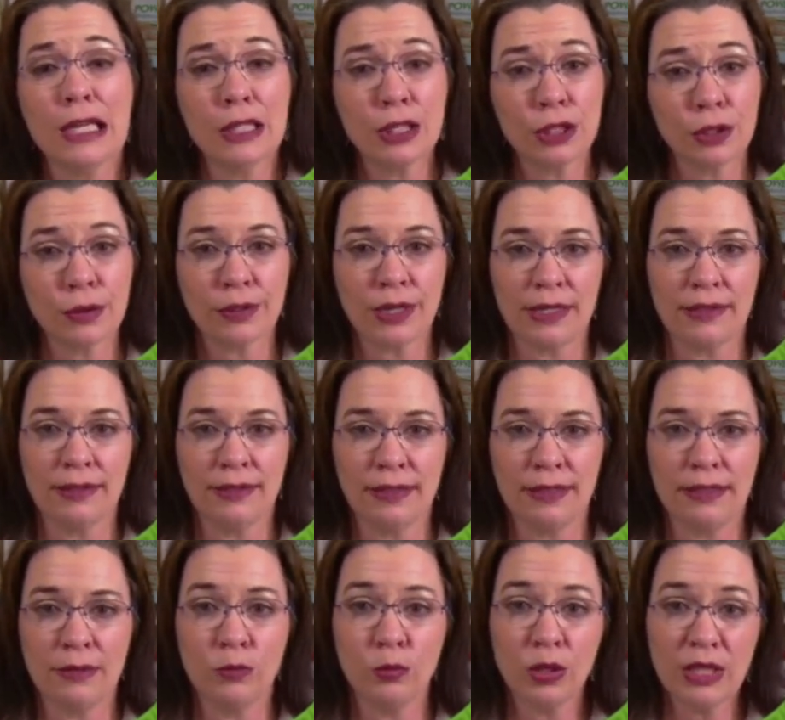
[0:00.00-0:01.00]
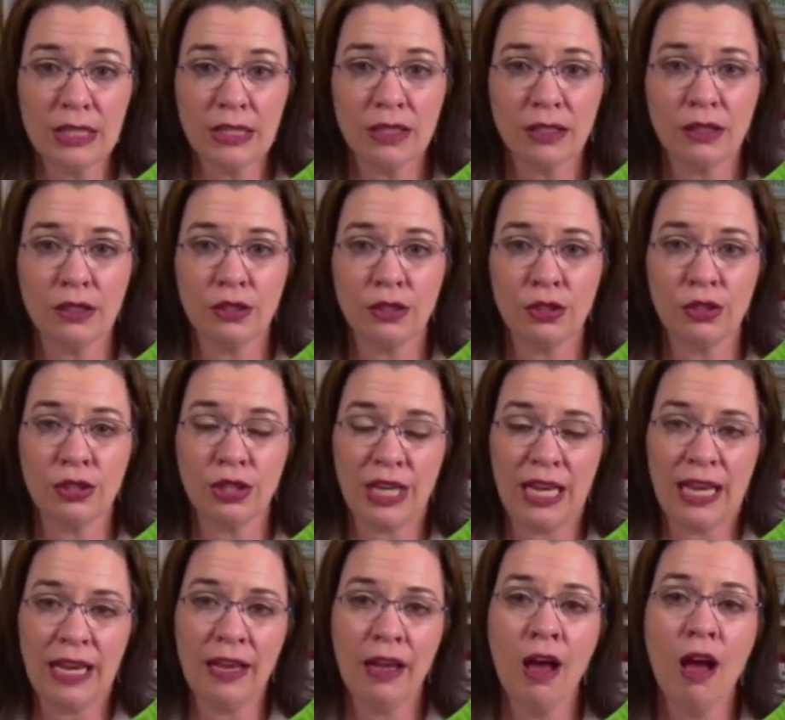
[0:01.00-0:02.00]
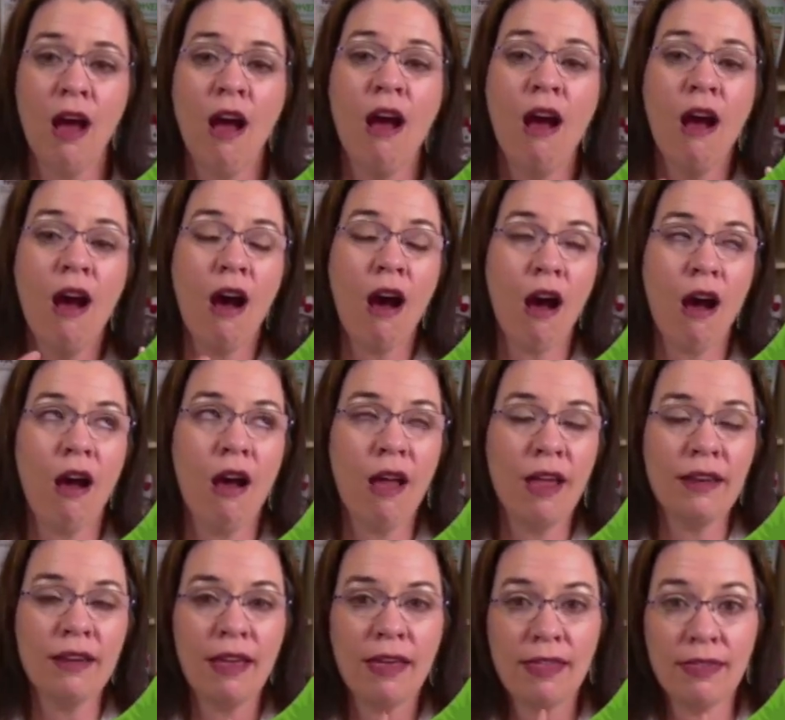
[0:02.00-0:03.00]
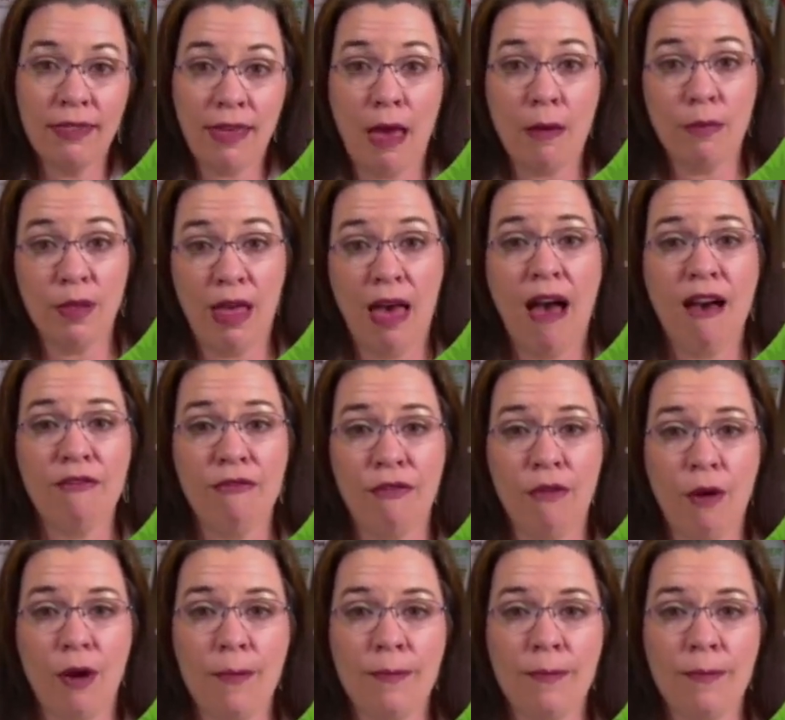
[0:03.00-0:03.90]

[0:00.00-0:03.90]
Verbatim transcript: interested in researching on that platform.